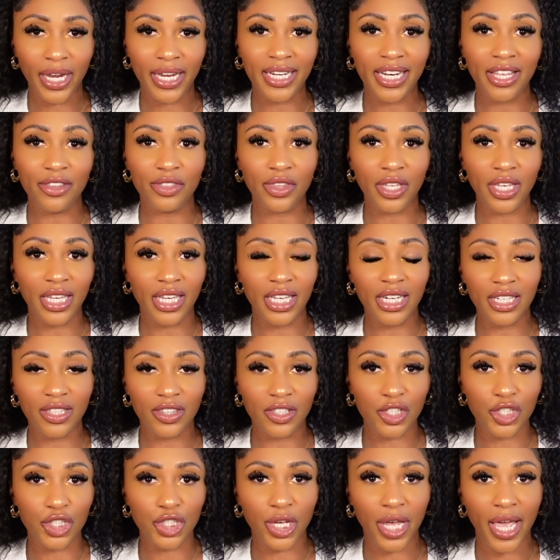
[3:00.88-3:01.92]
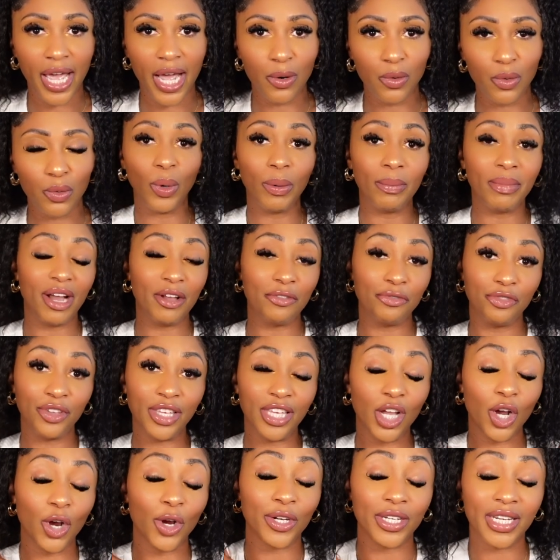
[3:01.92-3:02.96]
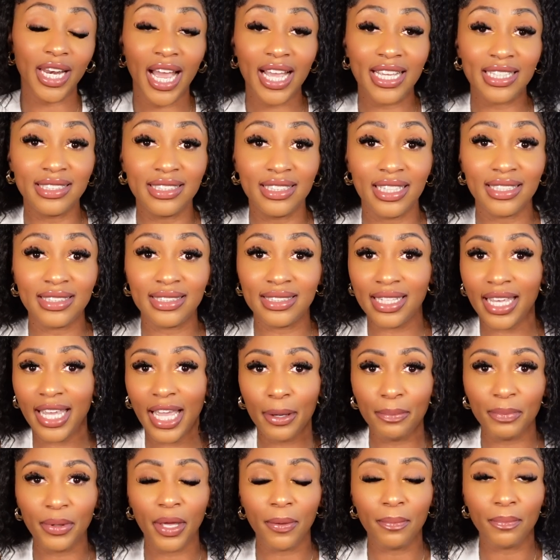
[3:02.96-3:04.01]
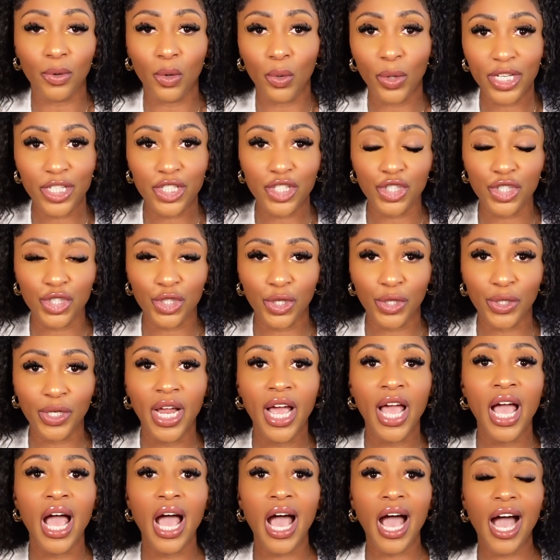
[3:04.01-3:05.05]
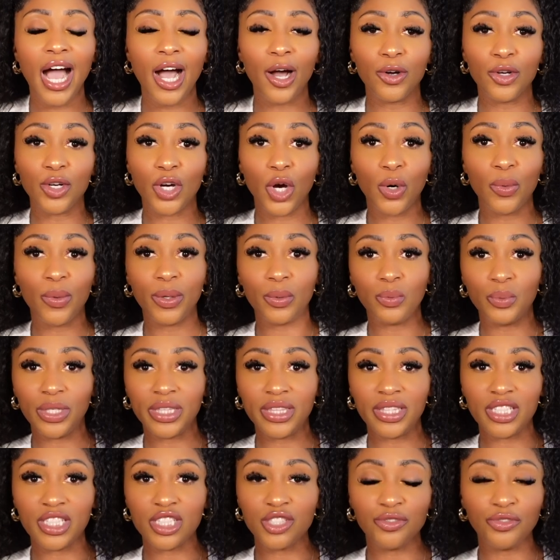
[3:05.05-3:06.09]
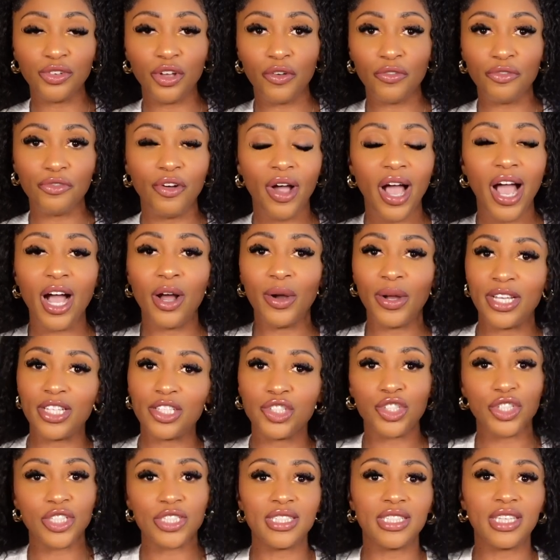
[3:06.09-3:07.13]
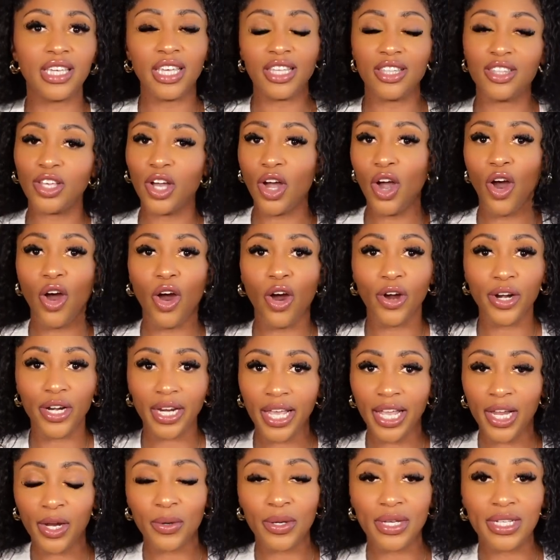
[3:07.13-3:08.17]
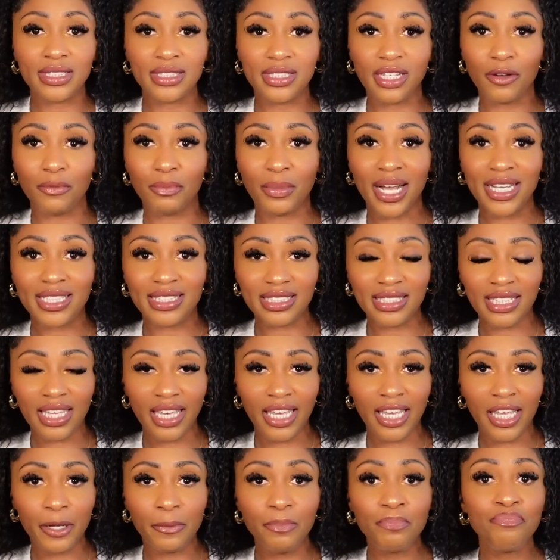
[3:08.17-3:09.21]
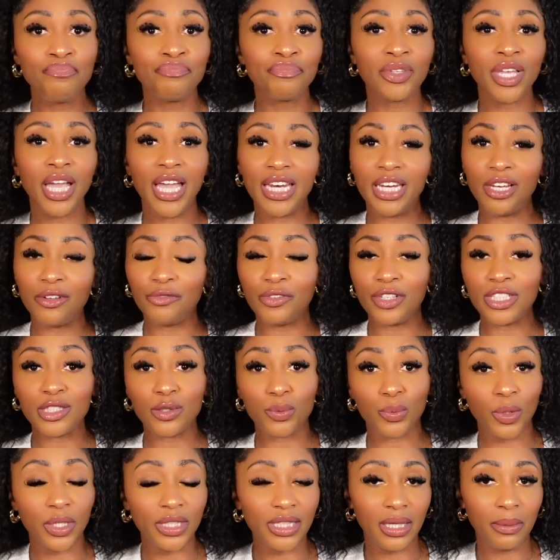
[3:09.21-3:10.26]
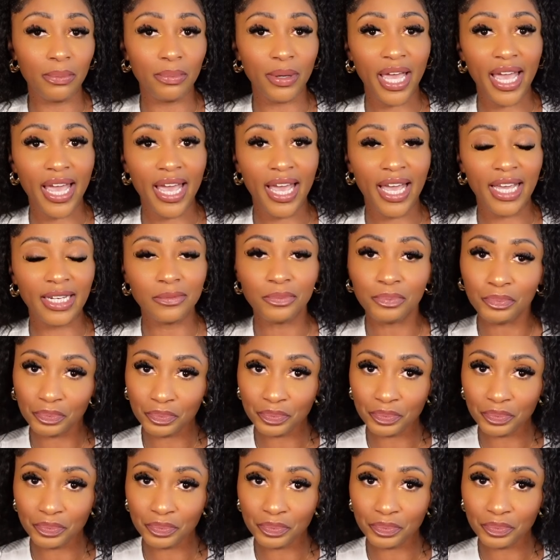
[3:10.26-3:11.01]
and at the end of the shower, when my feet are nice and damp and moistured, I'll go in with this foot file and just get the hard areas of my skin. And if it's really bad,